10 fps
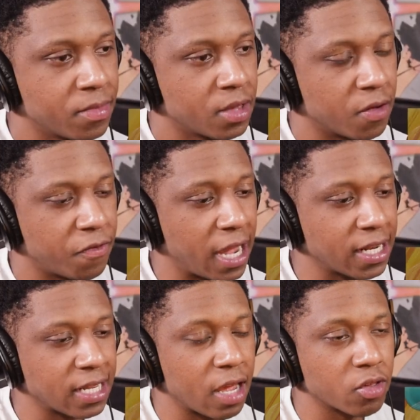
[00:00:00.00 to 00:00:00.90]
the fact
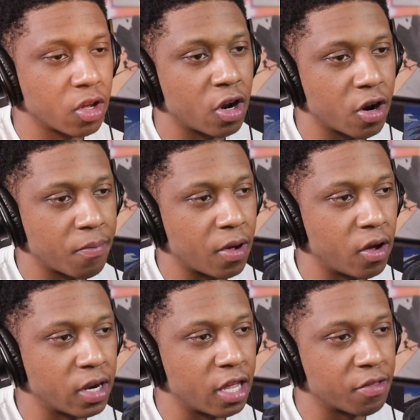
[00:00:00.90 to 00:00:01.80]
that they was on her,
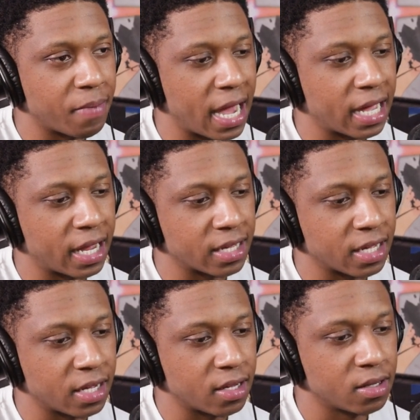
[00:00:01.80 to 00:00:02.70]
on his back like
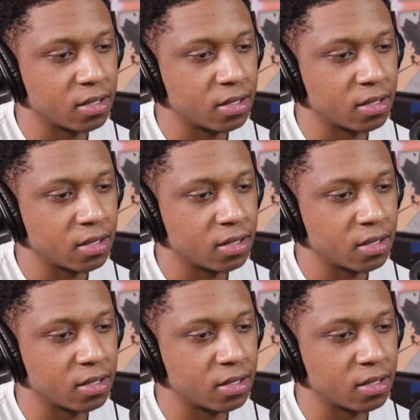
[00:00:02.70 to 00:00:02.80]
that,